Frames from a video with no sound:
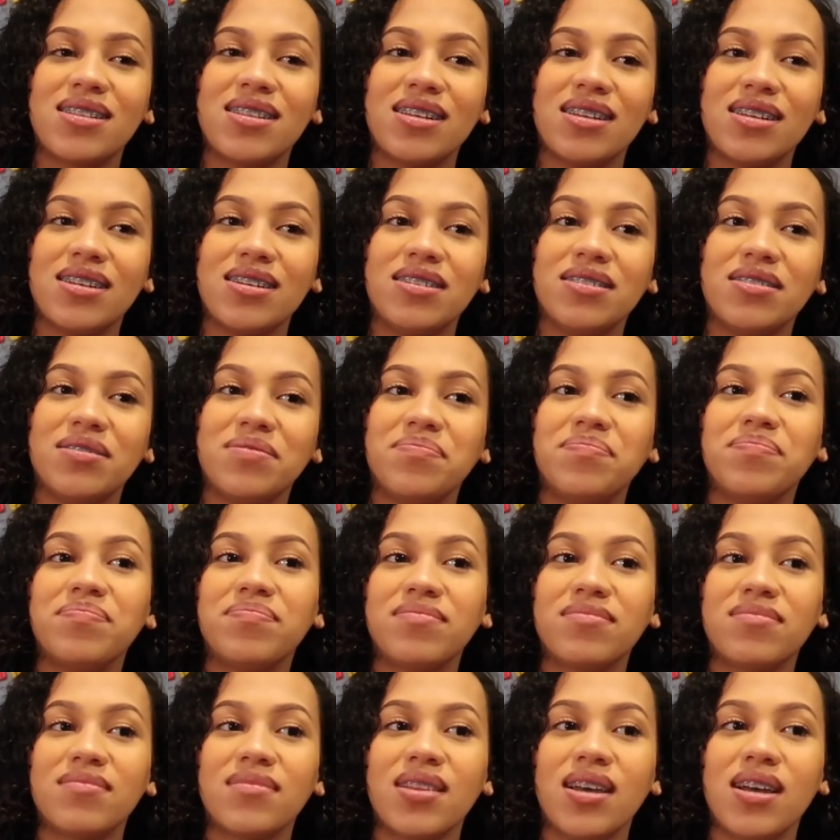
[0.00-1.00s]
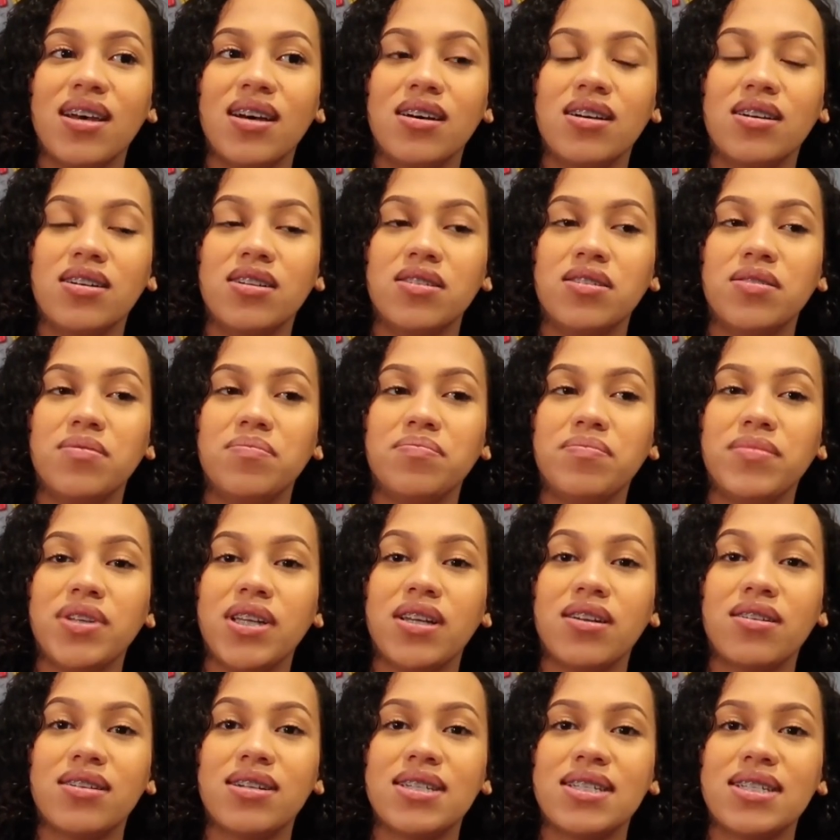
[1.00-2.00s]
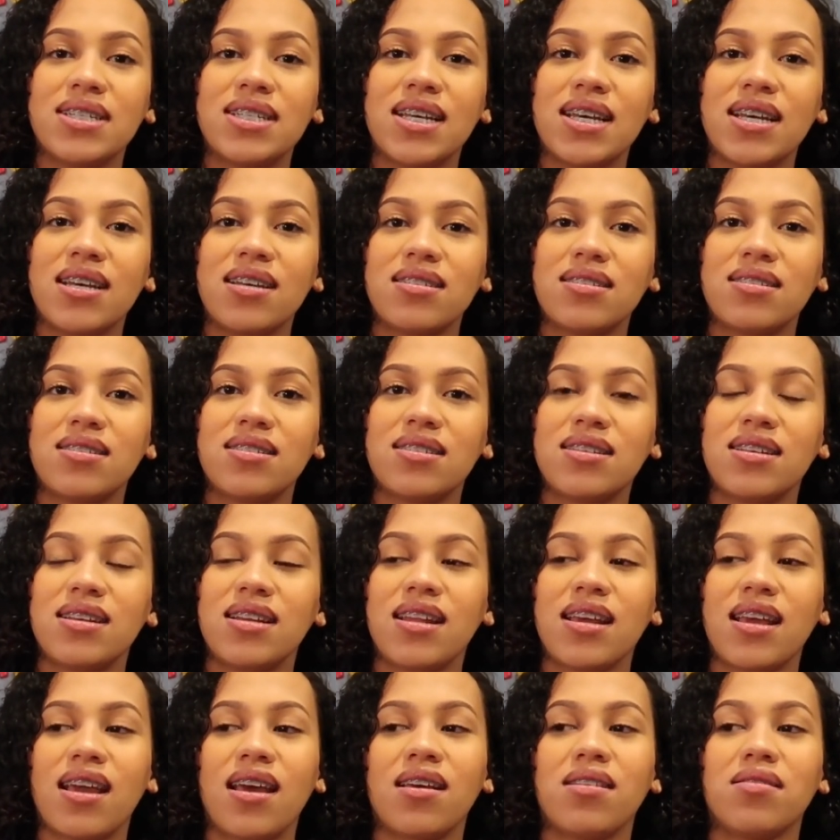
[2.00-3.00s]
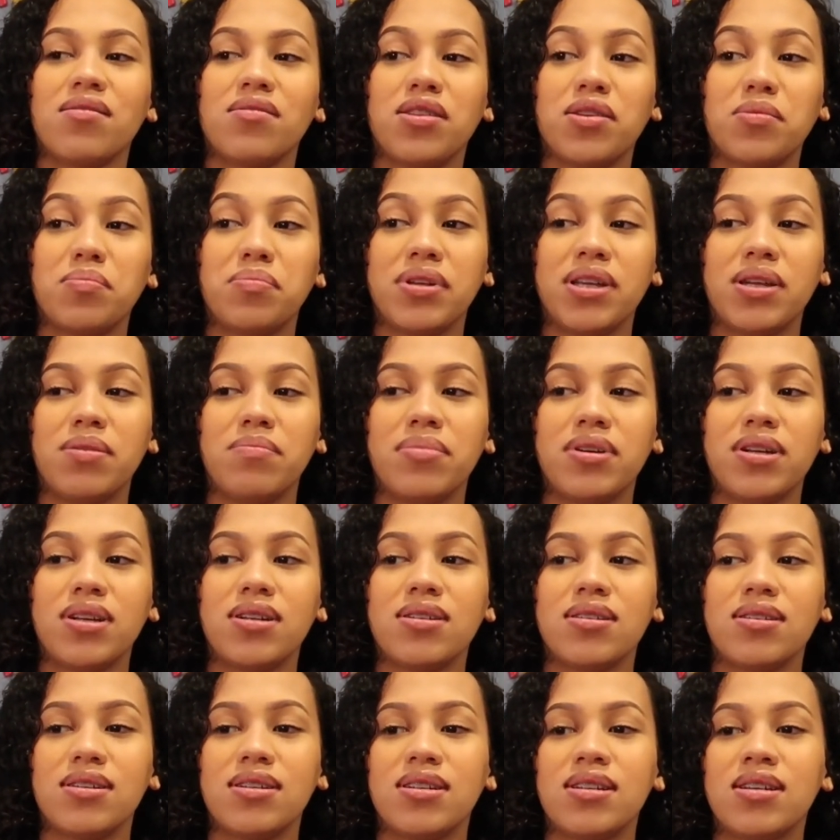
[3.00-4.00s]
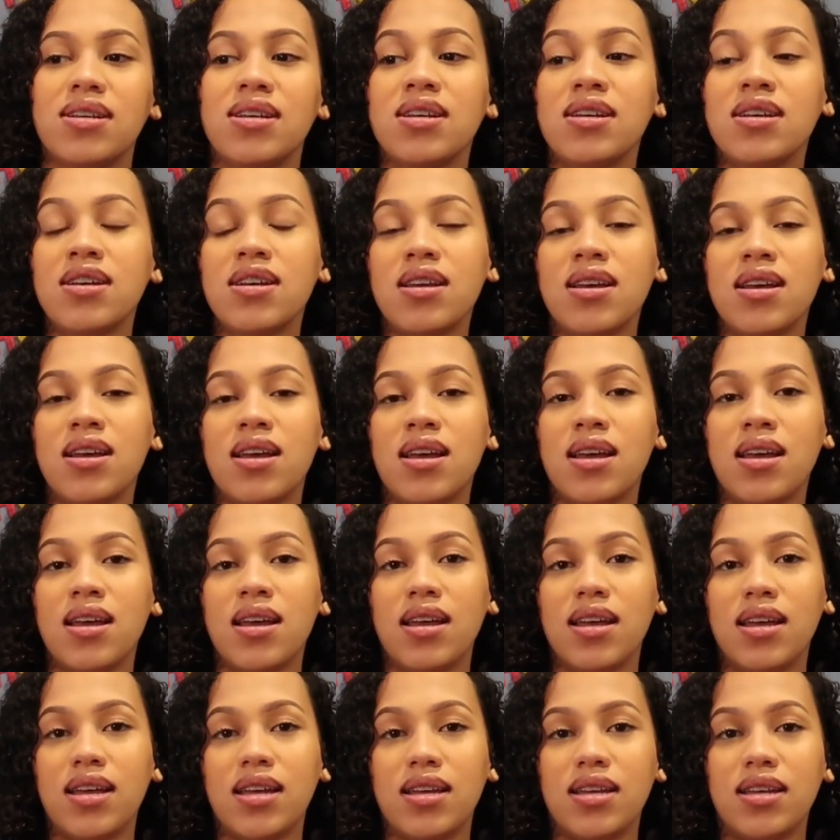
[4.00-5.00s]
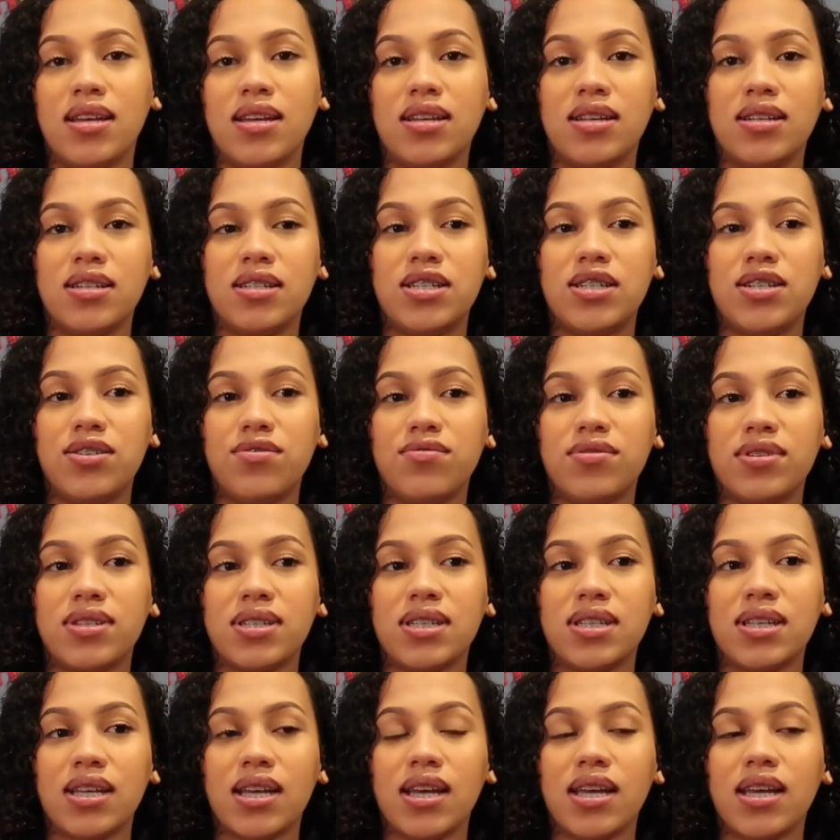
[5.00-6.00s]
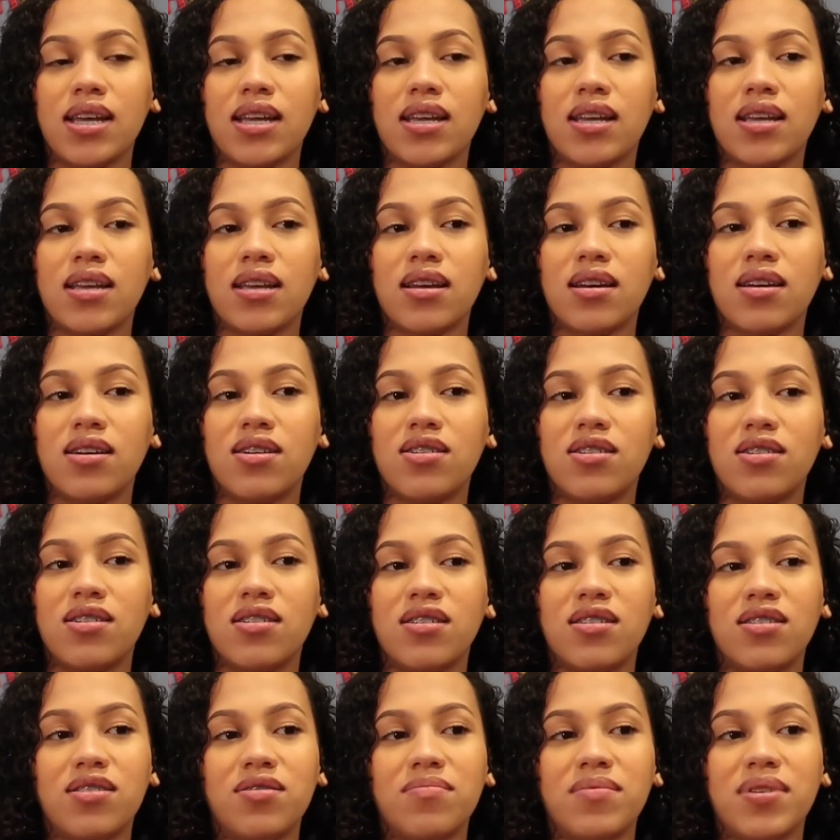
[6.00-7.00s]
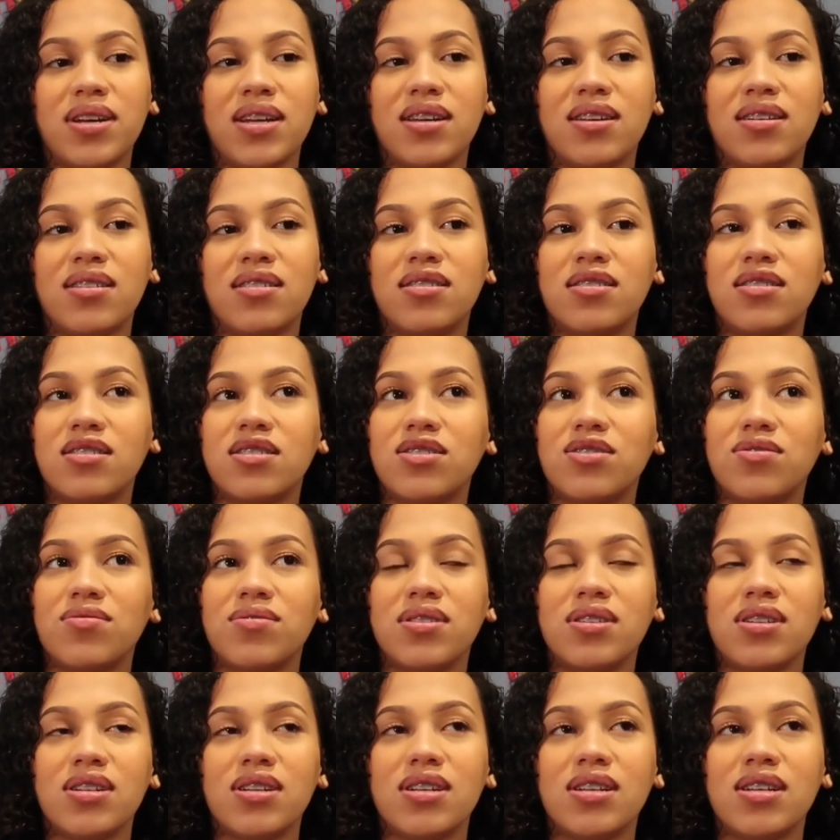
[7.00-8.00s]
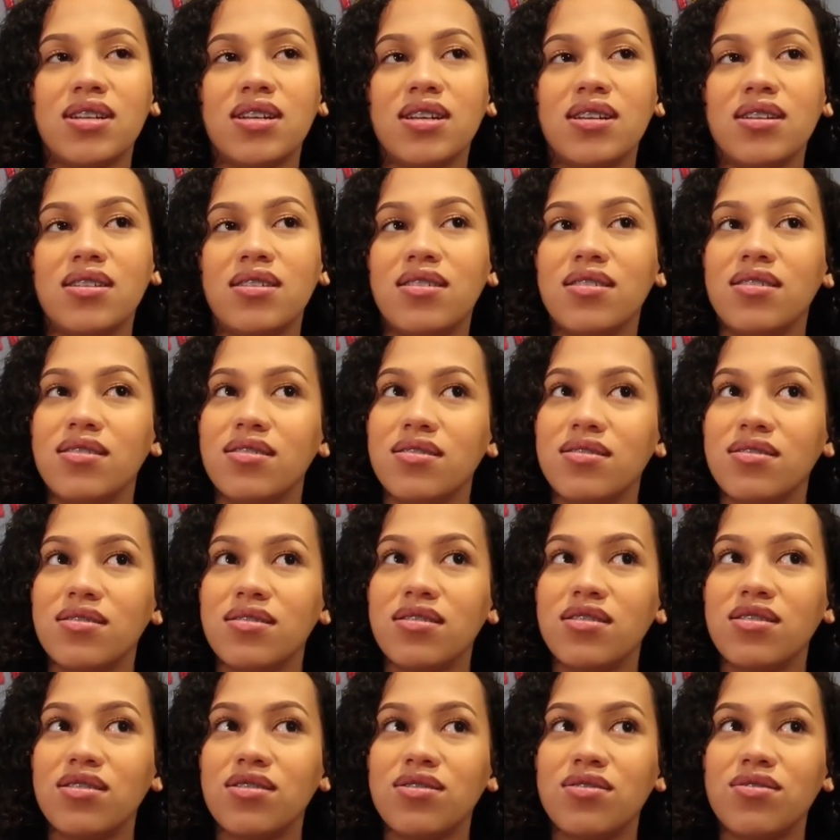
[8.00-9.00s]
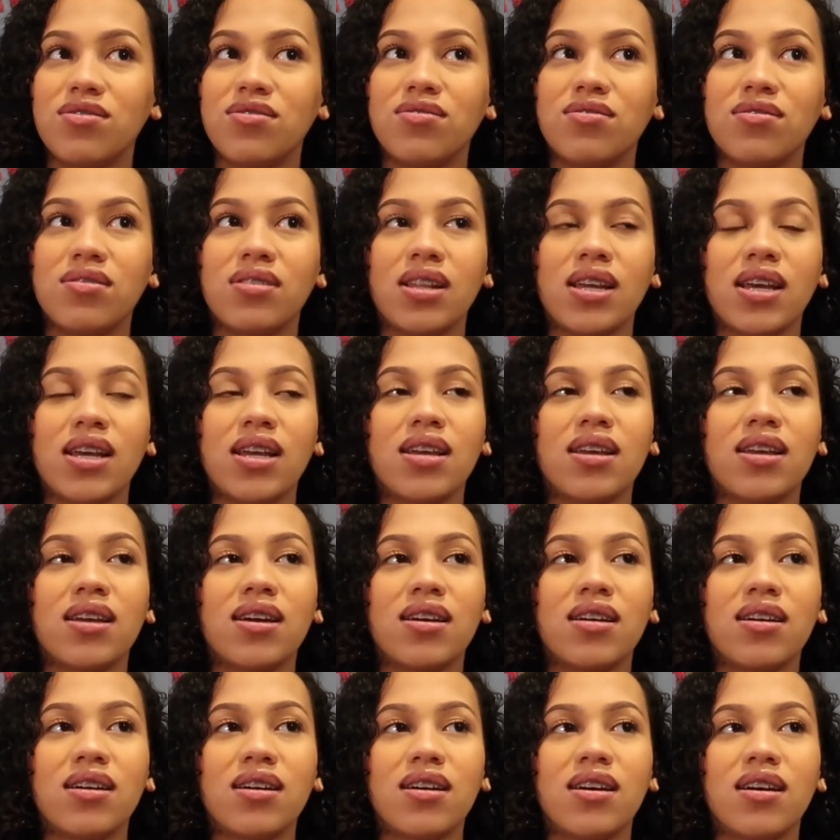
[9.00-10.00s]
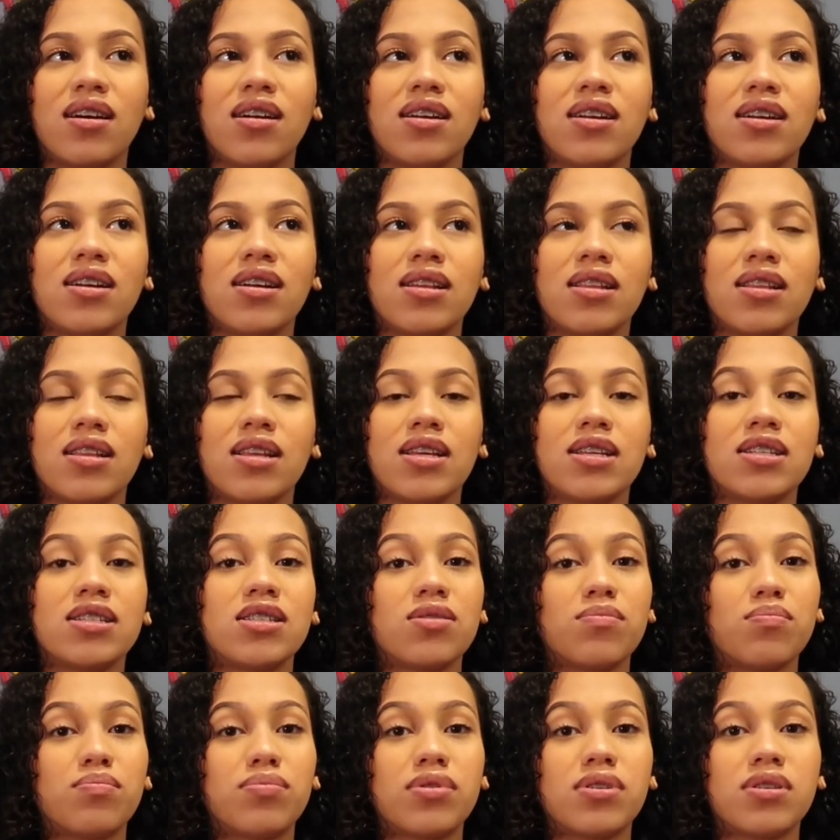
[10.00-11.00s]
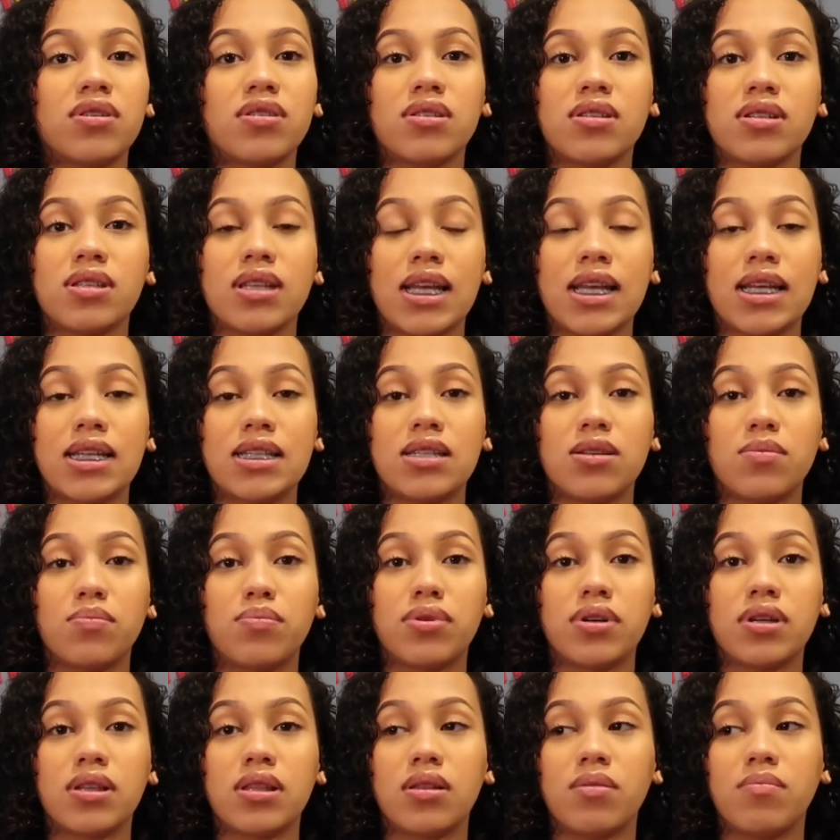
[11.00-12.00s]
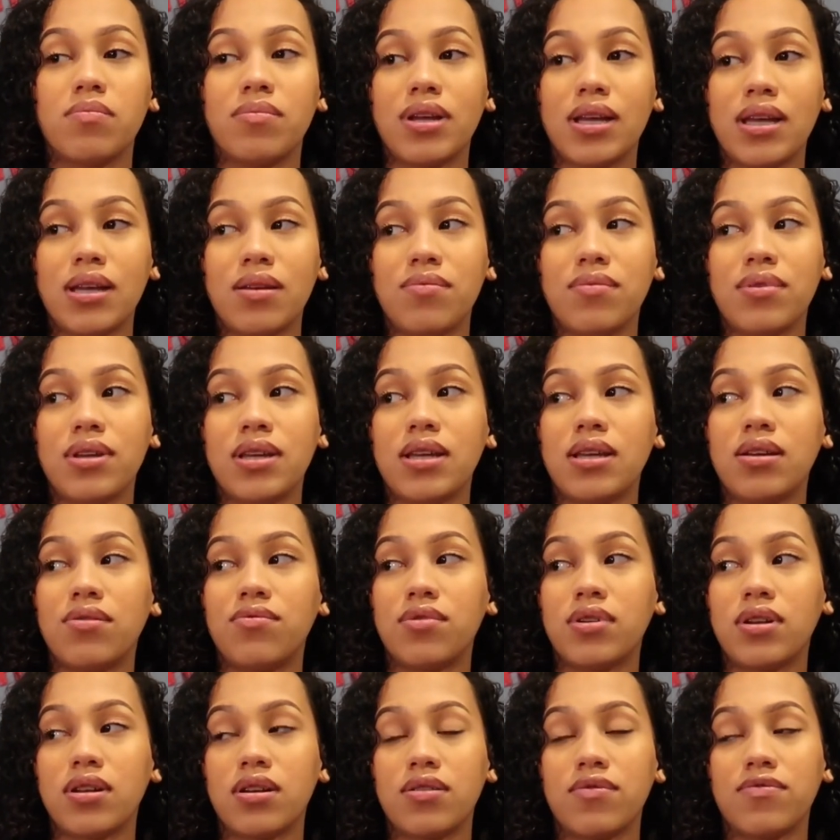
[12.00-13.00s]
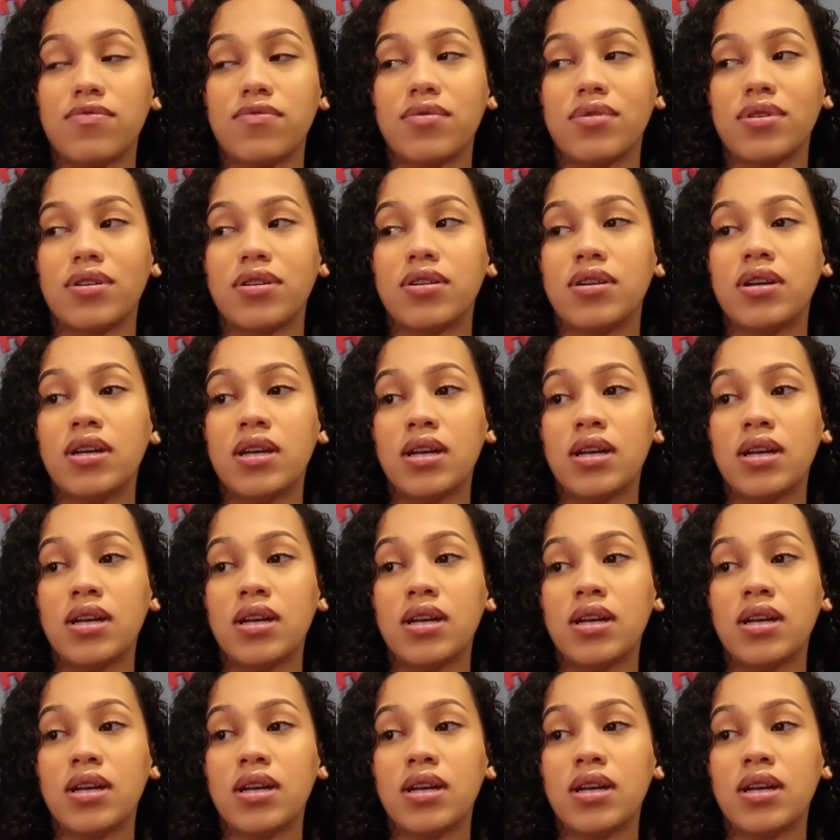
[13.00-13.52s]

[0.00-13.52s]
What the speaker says: the urine test today at the Planned Parenthood, and she was like, oh my gosh, what are you gonna do? Like, are you gonna like support the baby and whatever?